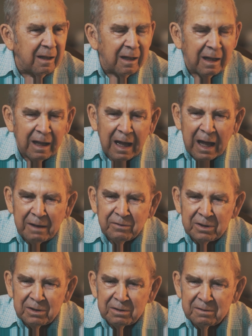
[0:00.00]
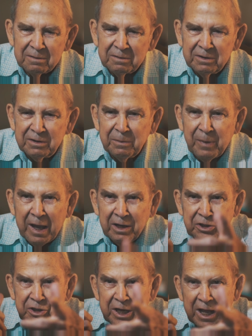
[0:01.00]
I was the
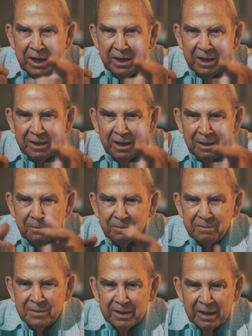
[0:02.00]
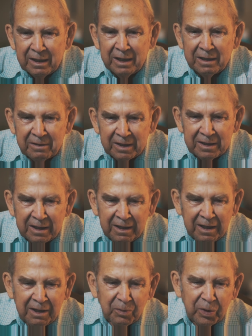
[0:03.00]
best standing up, kneeling.
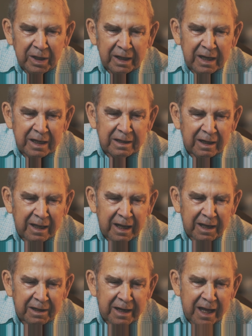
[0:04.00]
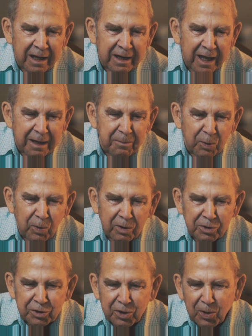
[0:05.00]
When I got to laying down, I had my
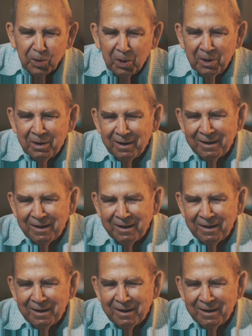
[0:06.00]
worst score.